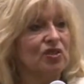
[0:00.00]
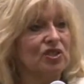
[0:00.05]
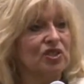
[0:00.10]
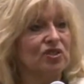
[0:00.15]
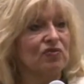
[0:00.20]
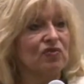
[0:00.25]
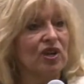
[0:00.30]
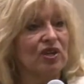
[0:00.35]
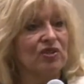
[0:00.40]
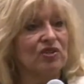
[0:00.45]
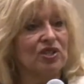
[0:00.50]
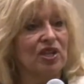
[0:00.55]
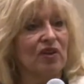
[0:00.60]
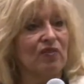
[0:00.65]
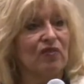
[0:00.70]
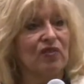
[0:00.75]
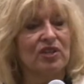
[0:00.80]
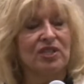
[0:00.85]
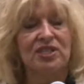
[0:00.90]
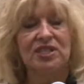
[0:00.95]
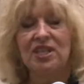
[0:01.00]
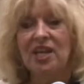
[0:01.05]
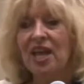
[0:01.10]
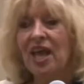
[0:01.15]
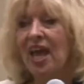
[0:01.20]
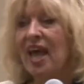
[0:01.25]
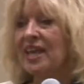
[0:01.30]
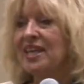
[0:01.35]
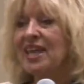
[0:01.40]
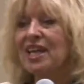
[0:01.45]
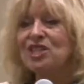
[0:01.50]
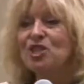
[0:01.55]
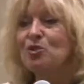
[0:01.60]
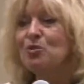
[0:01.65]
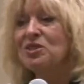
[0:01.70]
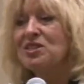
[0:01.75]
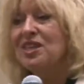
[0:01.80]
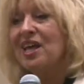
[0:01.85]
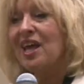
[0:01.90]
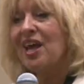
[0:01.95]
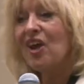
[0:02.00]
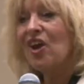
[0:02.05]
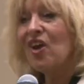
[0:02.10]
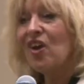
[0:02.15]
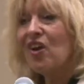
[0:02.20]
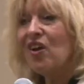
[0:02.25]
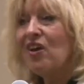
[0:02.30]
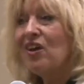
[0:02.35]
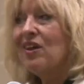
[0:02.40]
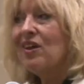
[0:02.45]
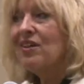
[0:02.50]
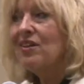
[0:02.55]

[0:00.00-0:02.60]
Christian Writers Conference. And guess who was there?